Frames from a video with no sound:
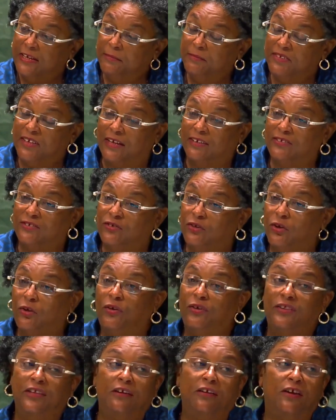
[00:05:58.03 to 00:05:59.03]
as though
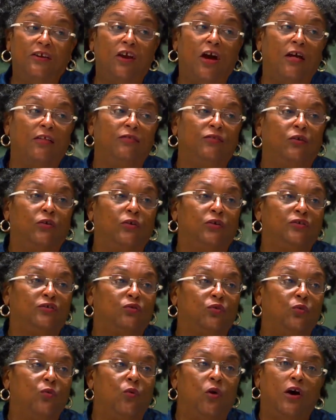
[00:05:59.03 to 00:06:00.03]
there are not those
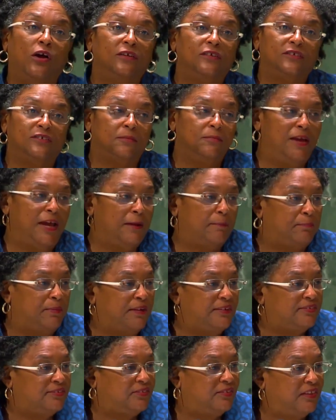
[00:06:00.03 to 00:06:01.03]
who want to make
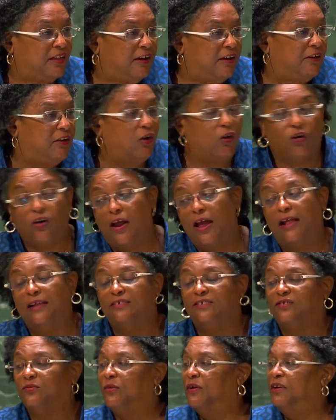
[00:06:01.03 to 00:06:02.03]
peace there or
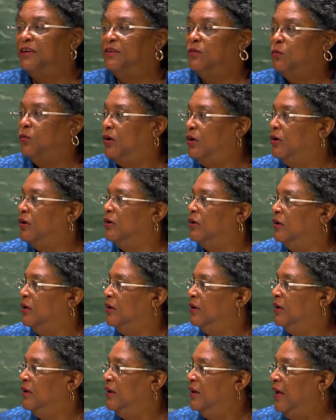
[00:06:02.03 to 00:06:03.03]
elsewhere in the world,
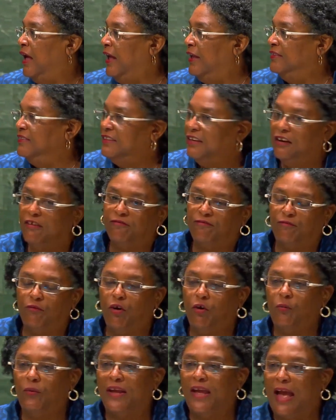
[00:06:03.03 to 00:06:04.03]
and
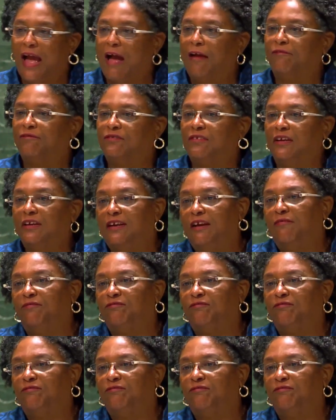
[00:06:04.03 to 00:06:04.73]
therefore we have to lift